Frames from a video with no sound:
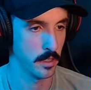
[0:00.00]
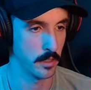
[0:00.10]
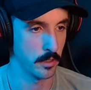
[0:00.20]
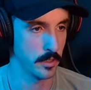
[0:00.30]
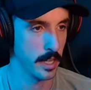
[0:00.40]

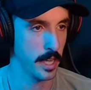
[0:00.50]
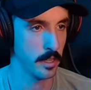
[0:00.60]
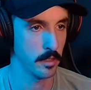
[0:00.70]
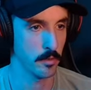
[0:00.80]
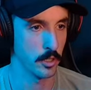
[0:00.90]
Use that.
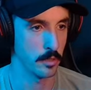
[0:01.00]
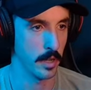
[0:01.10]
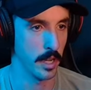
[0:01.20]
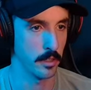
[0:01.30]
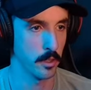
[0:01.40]
Where's
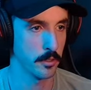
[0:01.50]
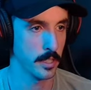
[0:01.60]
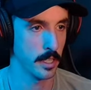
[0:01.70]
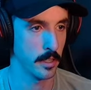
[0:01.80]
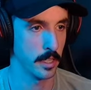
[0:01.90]
my glow
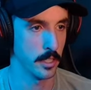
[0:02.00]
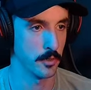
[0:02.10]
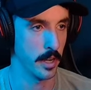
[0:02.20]
stick? It is right